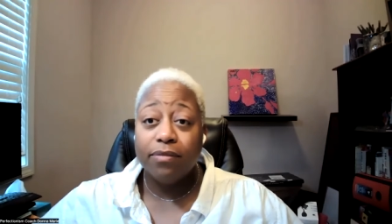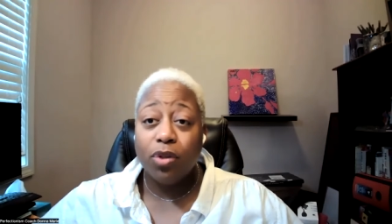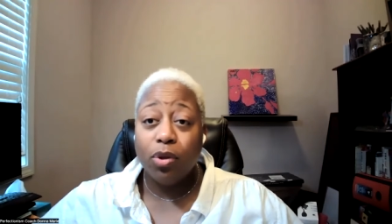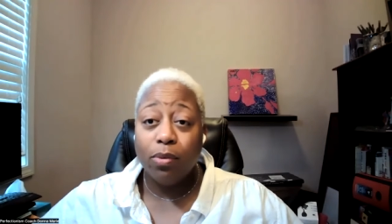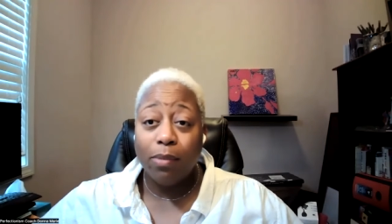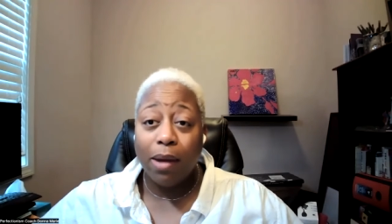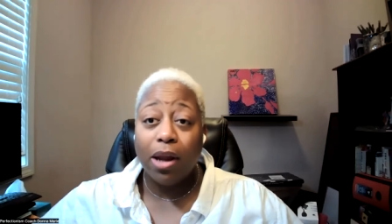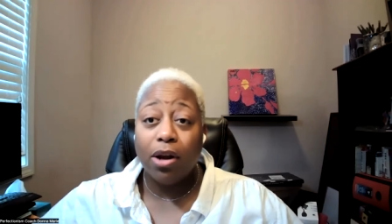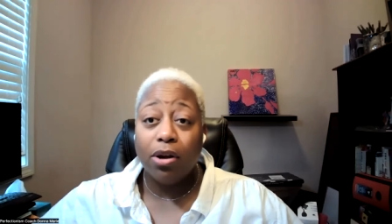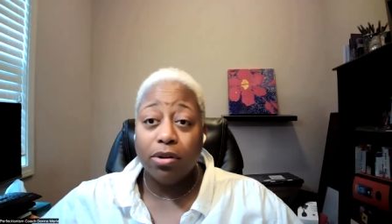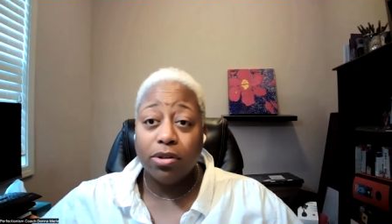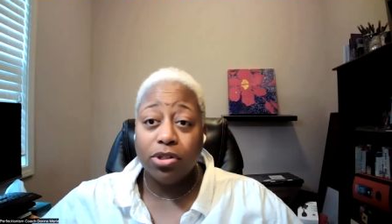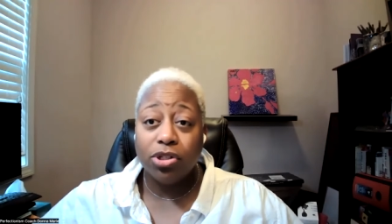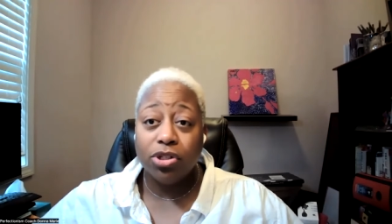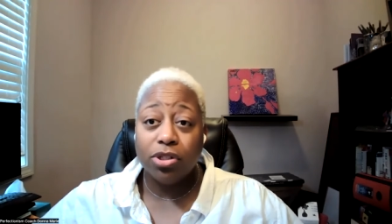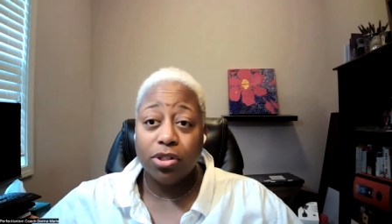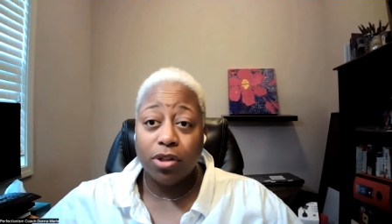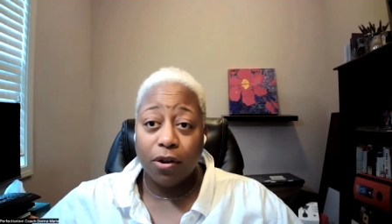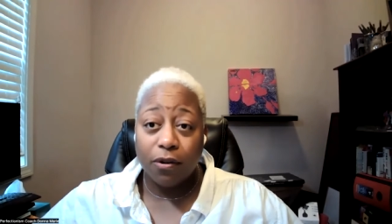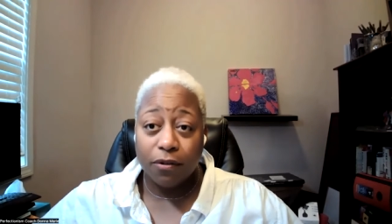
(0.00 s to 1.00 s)
you might hurt
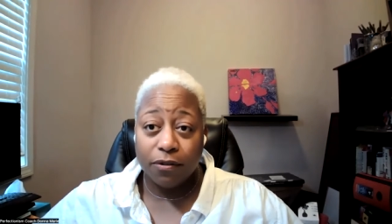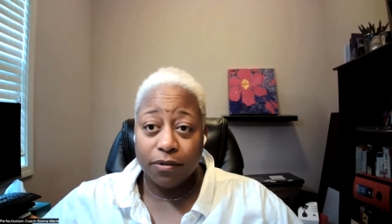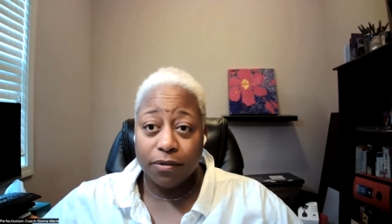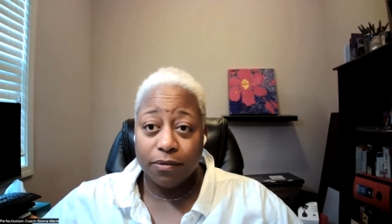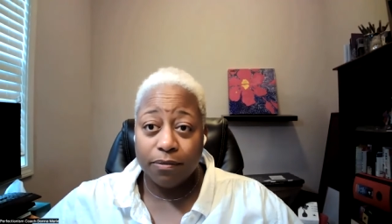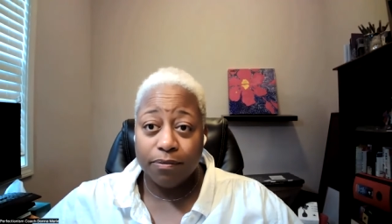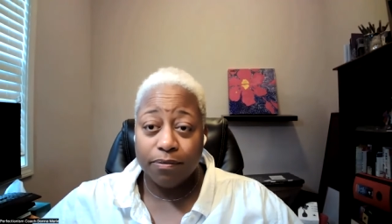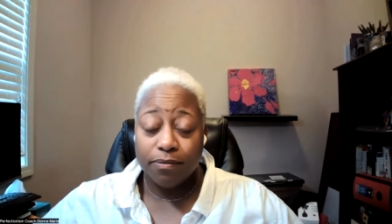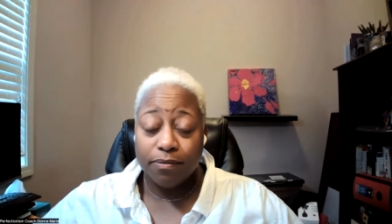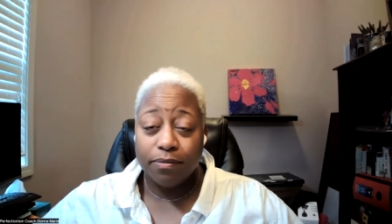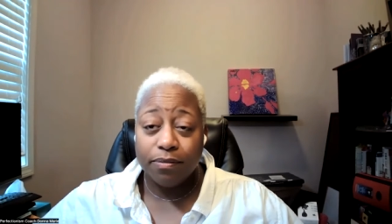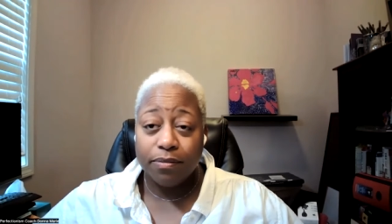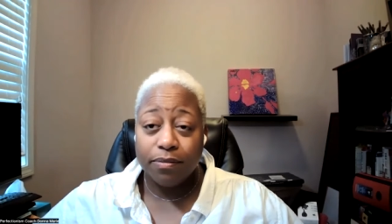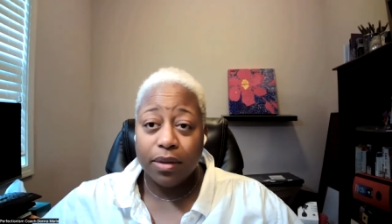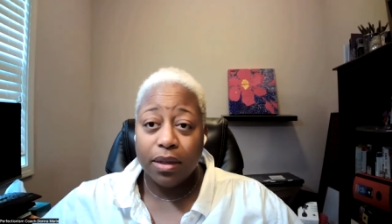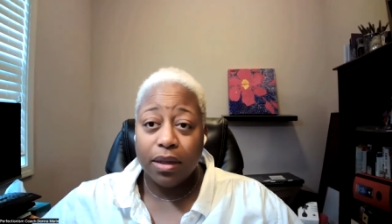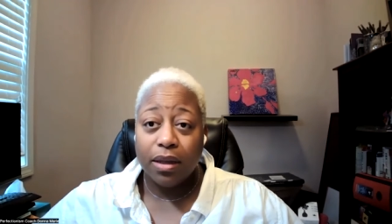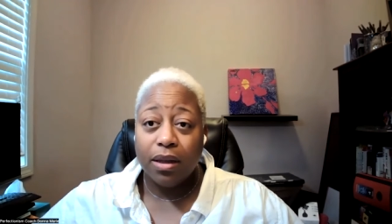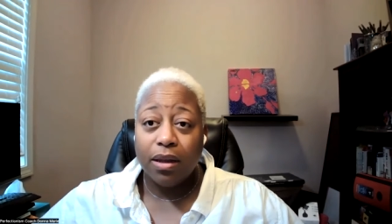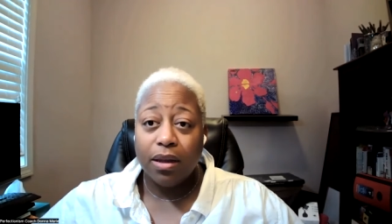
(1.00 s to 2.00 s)
yourself,
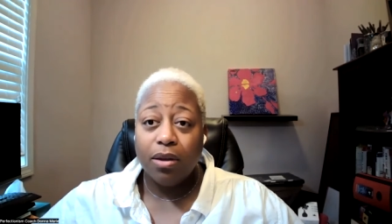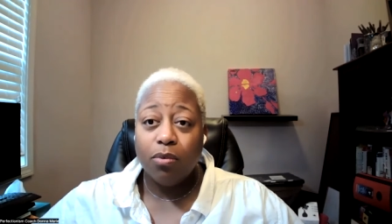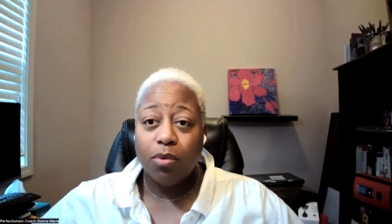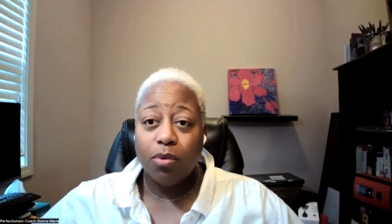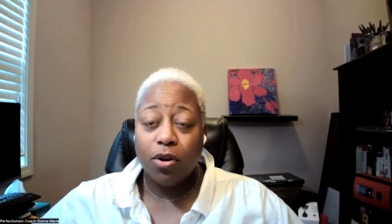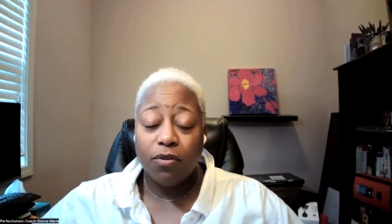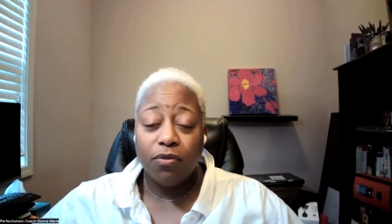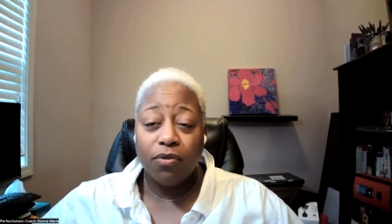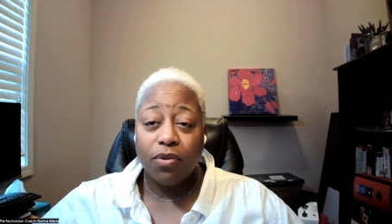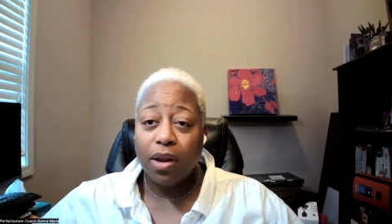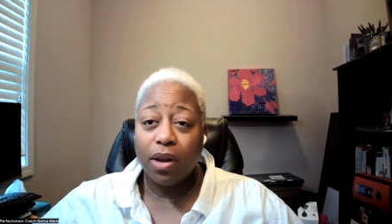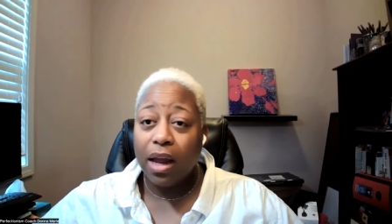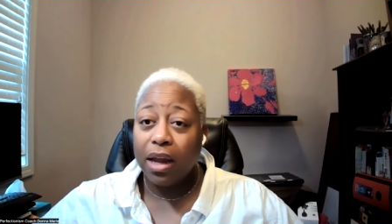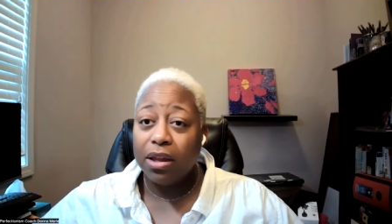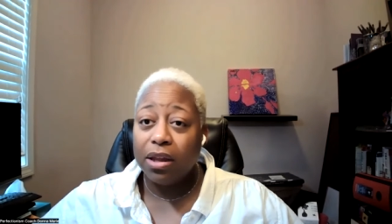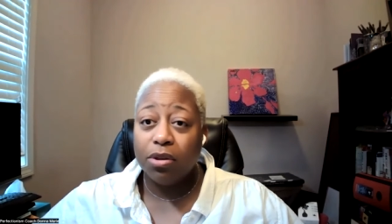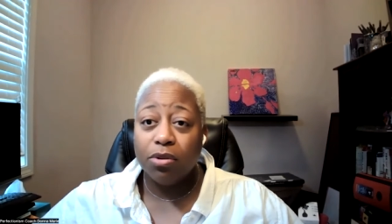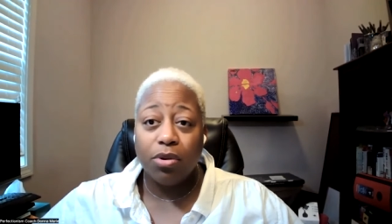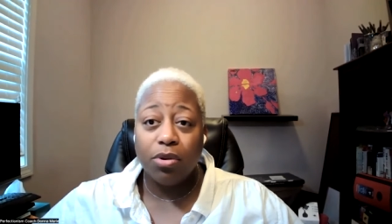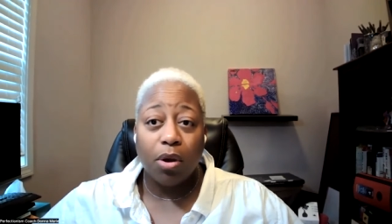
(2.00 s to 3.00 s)
where you feel
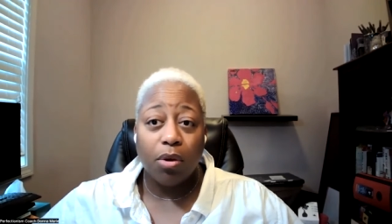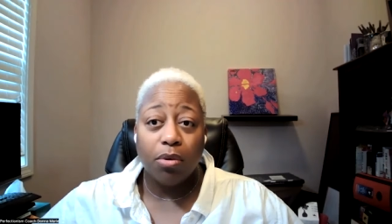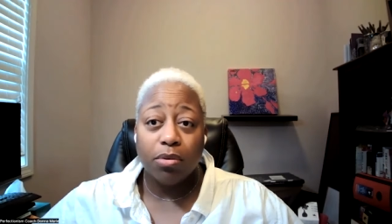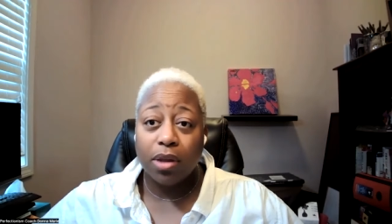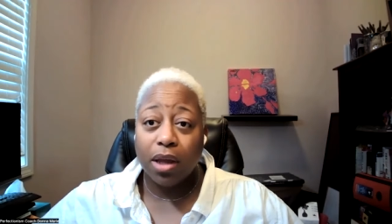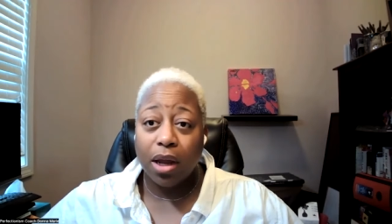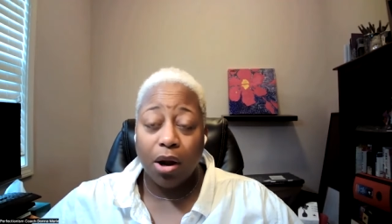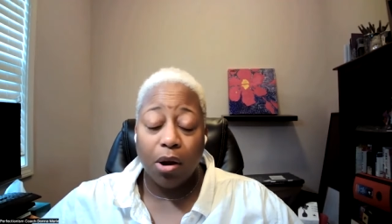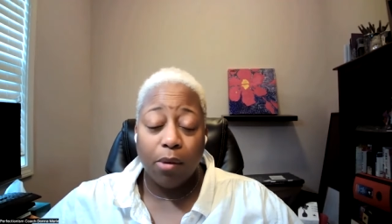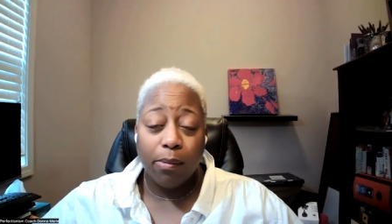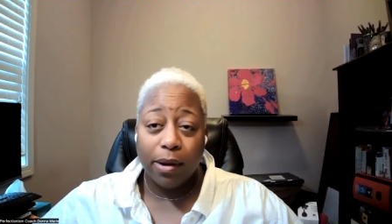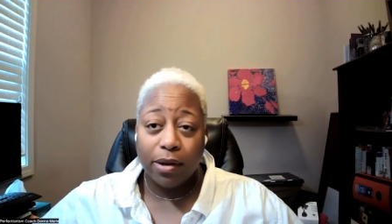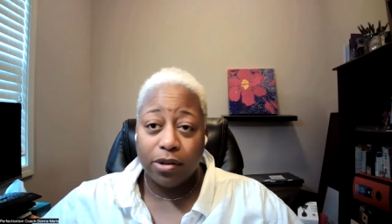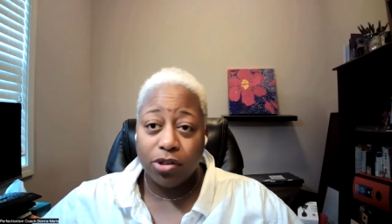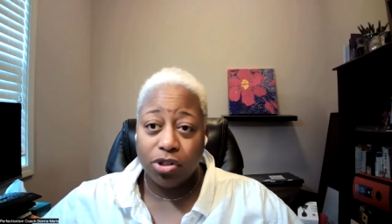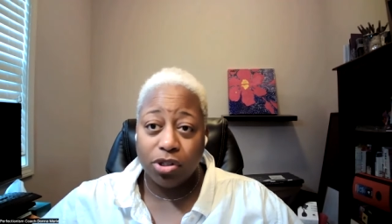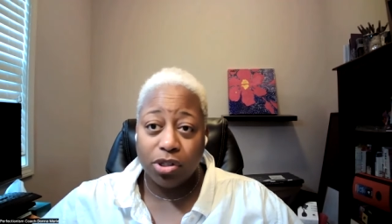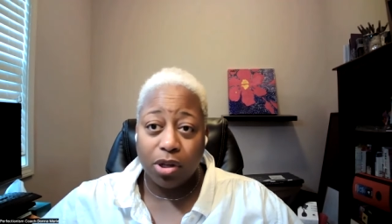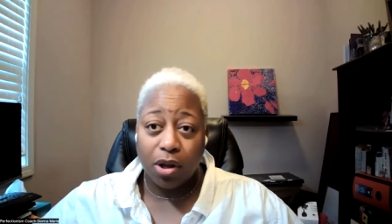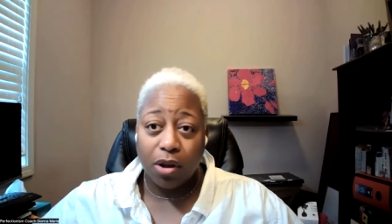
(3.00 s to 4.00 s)
like you don't care
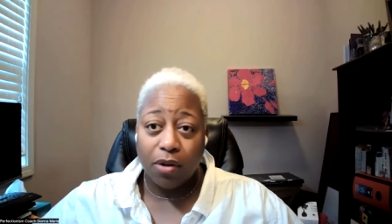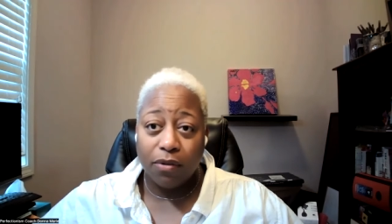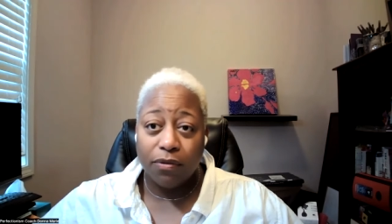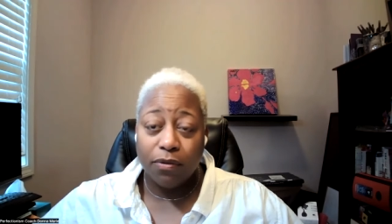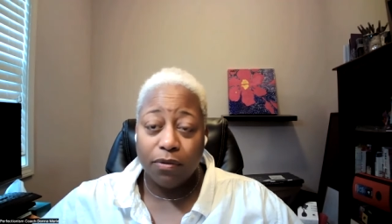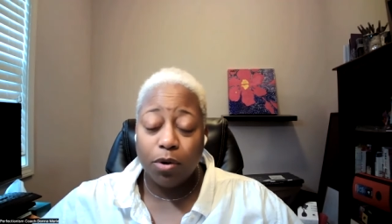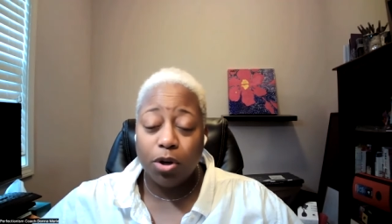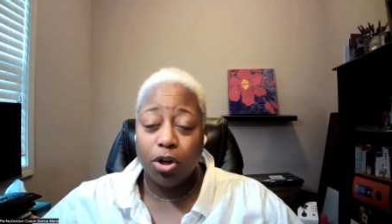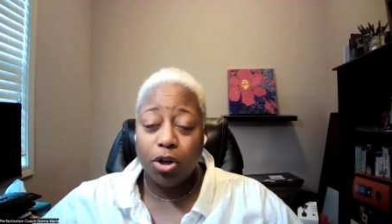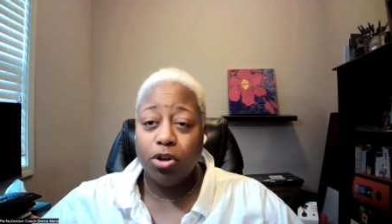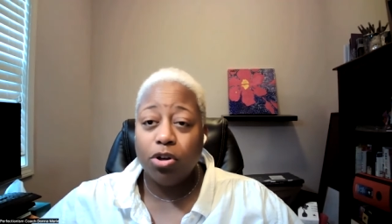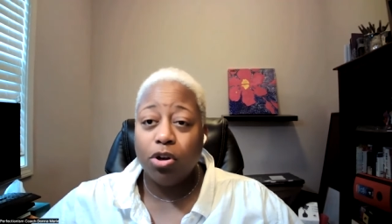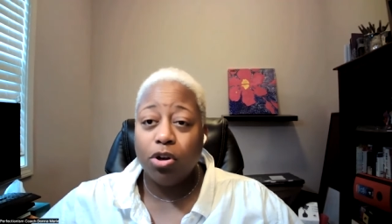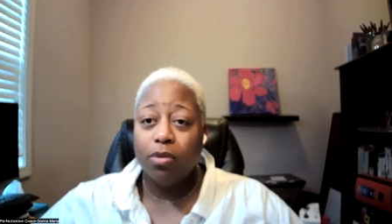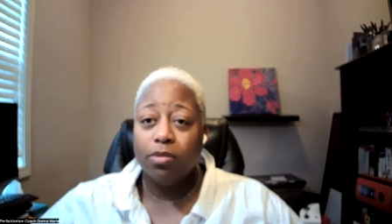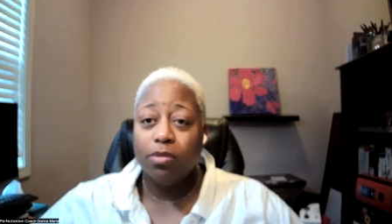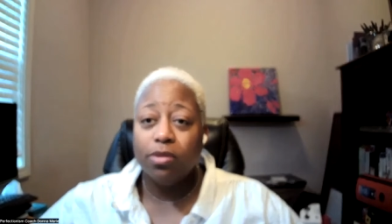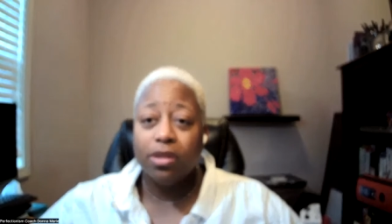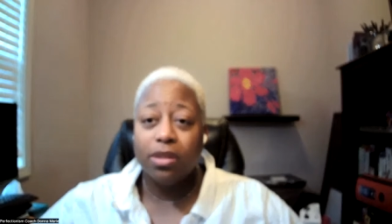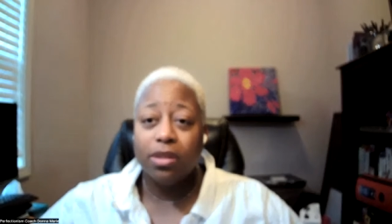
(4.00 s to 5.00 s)
about yourself, where you
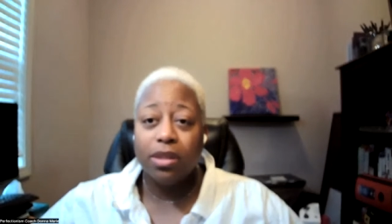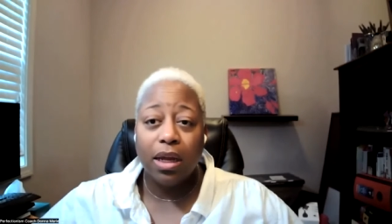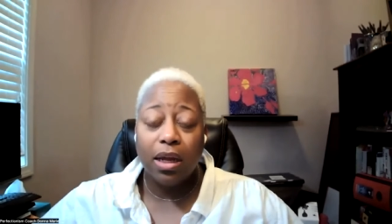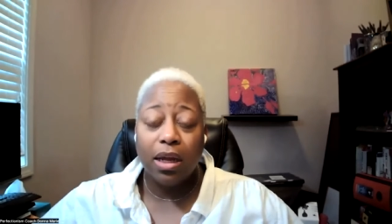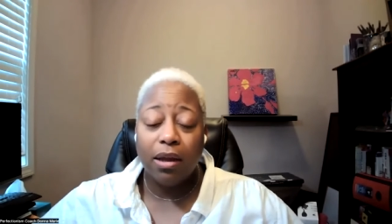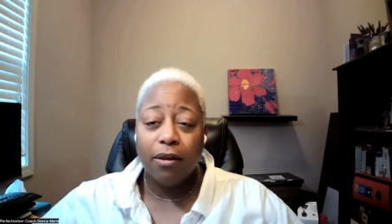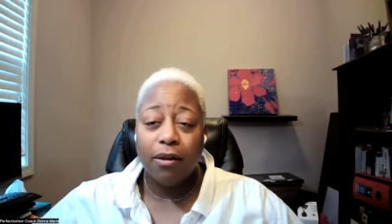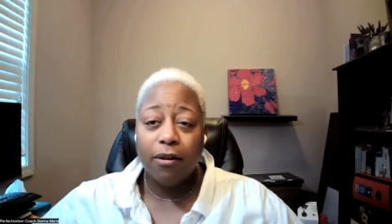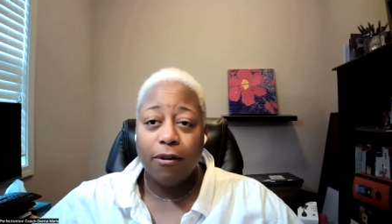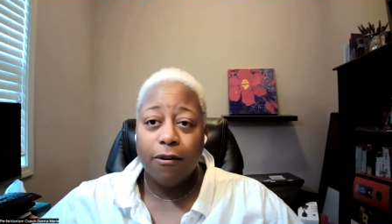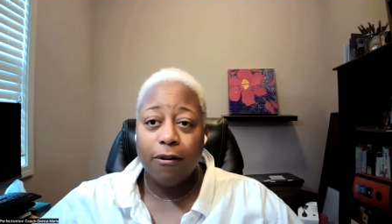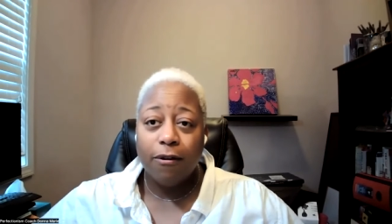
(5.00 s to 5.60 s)
don't see